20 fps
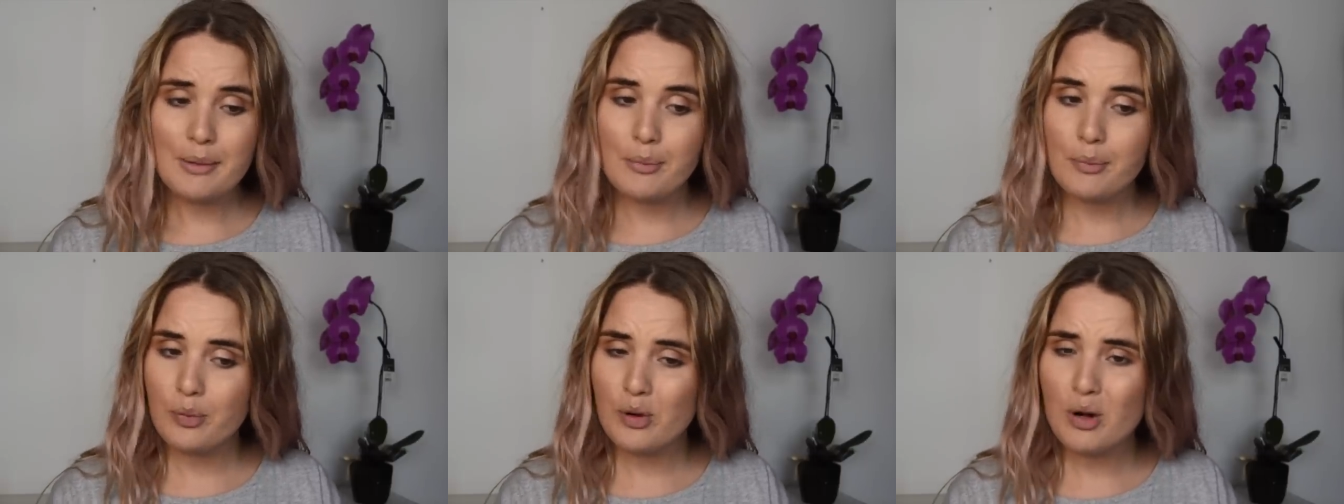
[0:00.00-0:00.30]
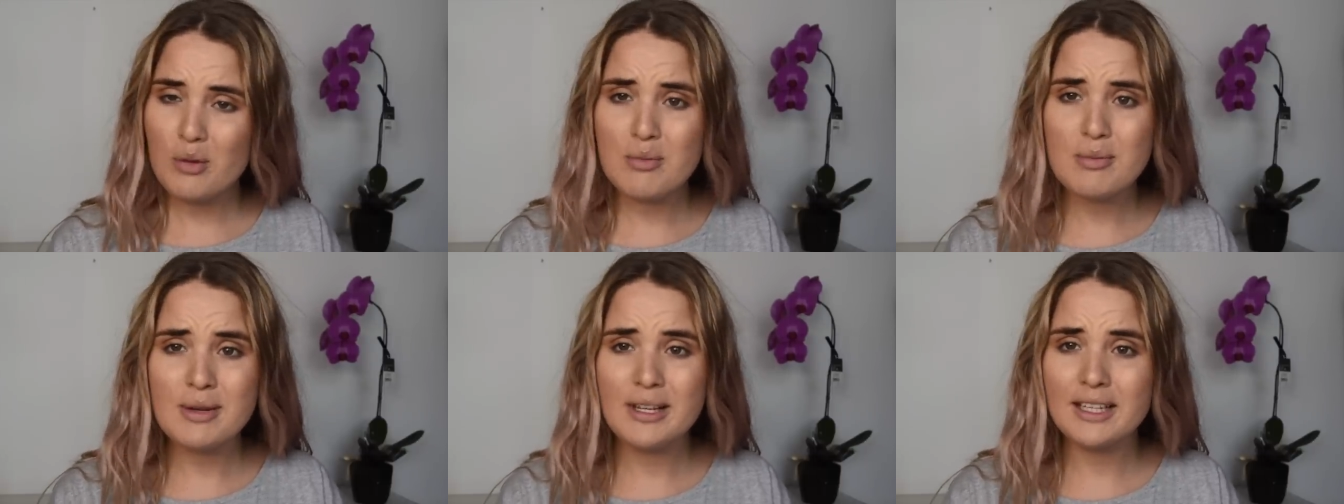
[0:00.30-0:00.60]

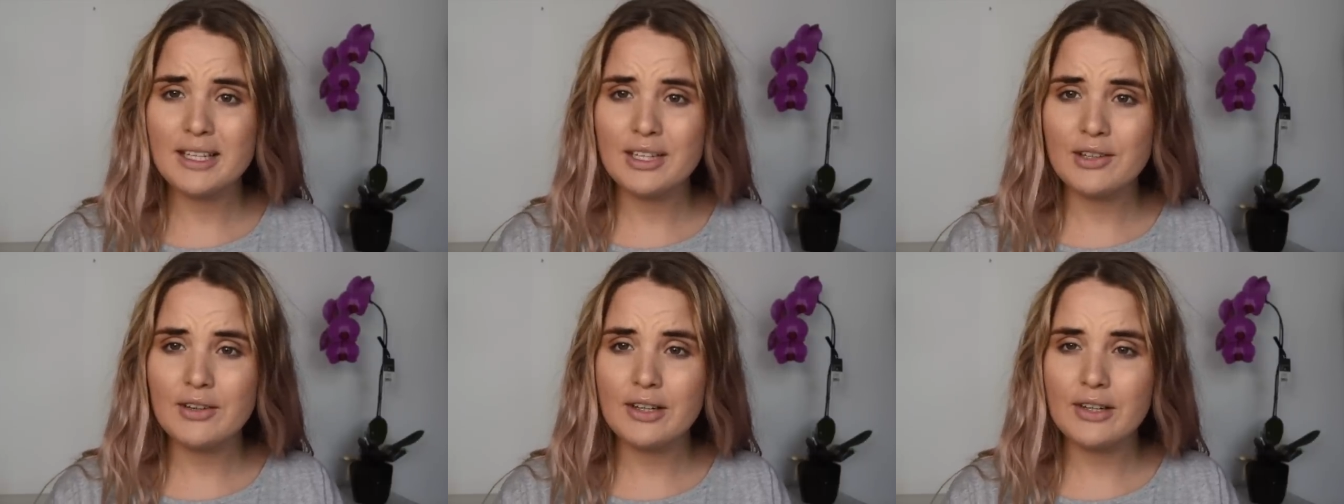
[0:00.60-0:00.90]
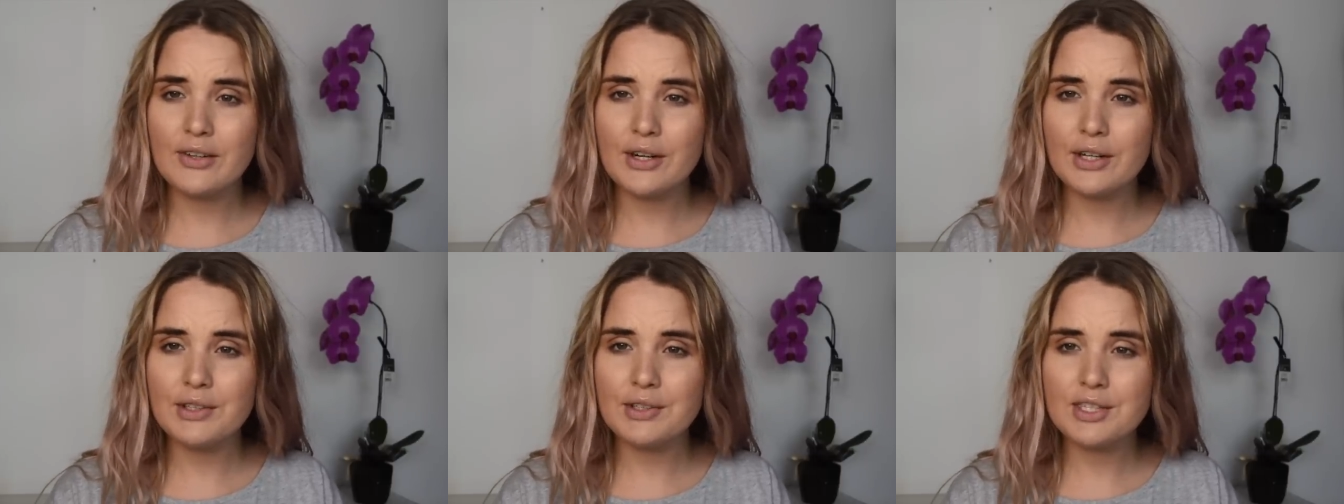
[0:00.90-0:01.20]
Probably gonna
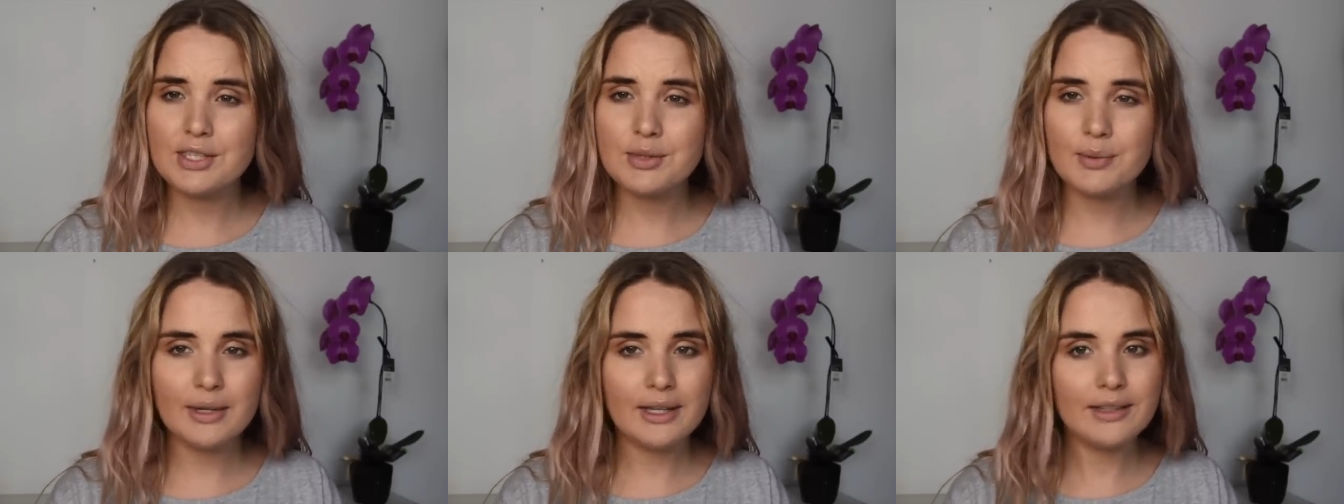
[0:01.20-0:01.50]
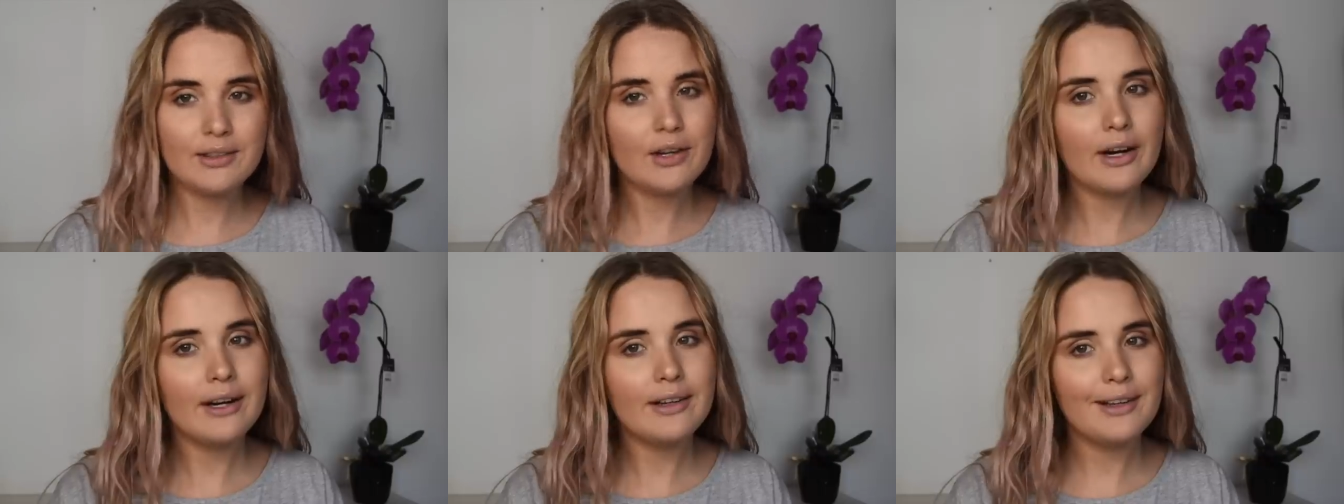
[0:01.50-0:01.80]
regret this when I
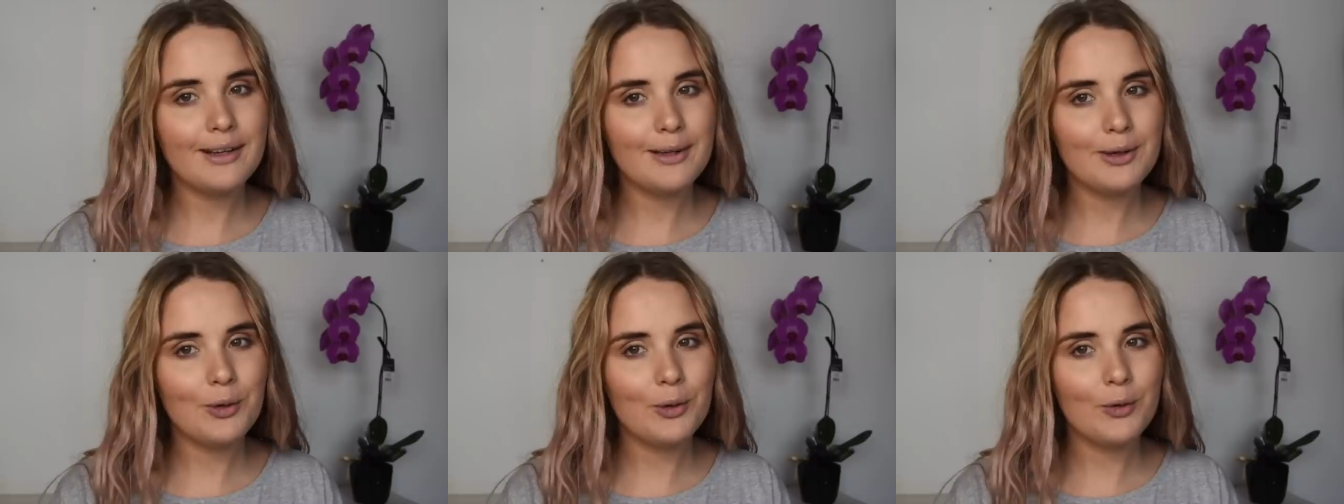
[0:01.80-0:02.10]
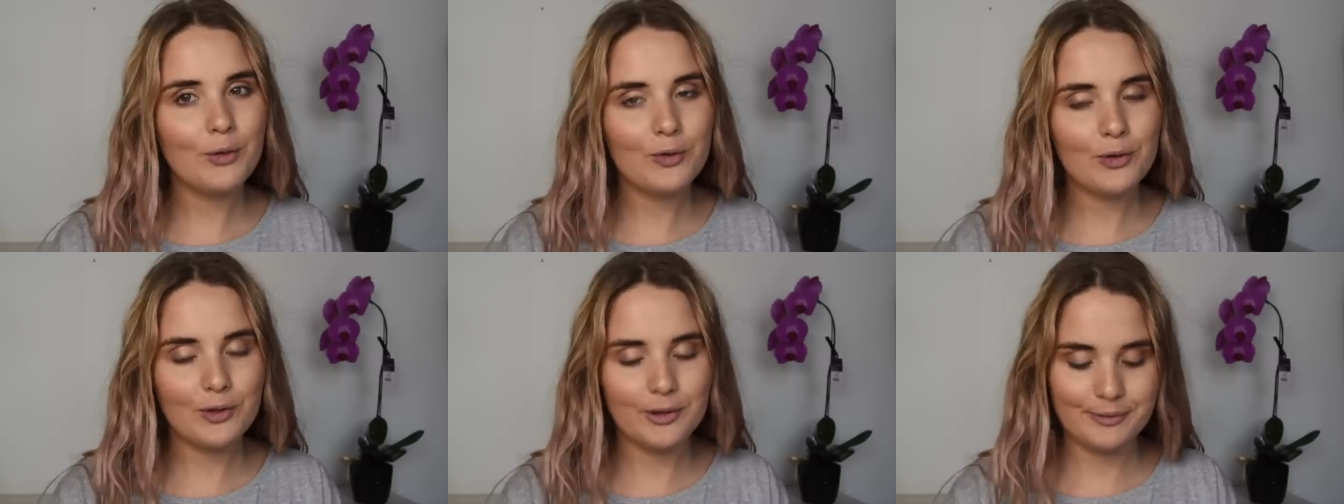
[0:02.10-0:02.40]
try and take it
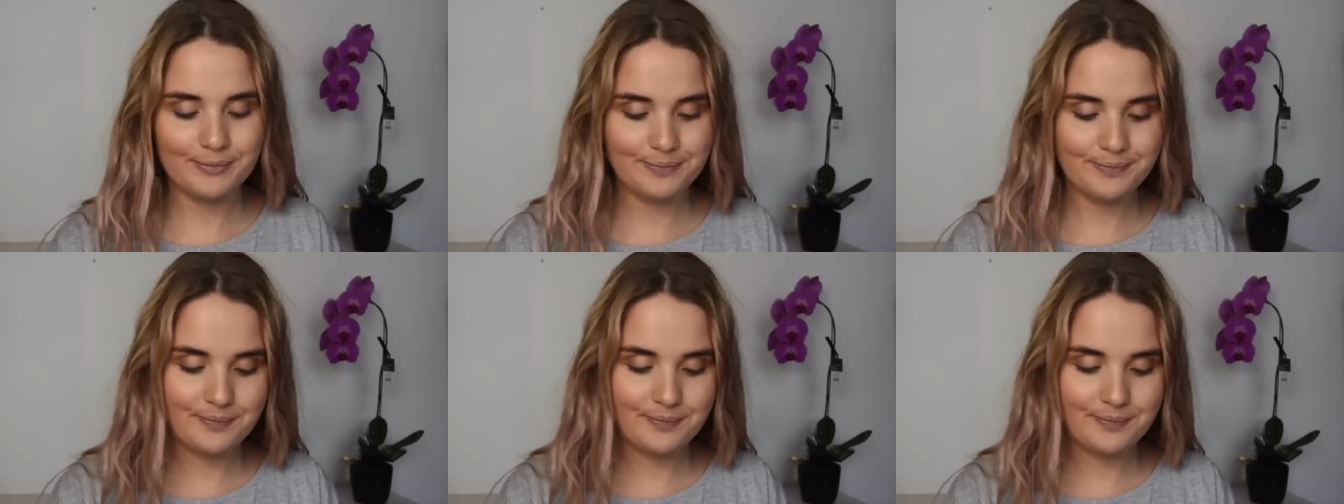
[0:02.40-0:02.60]
off.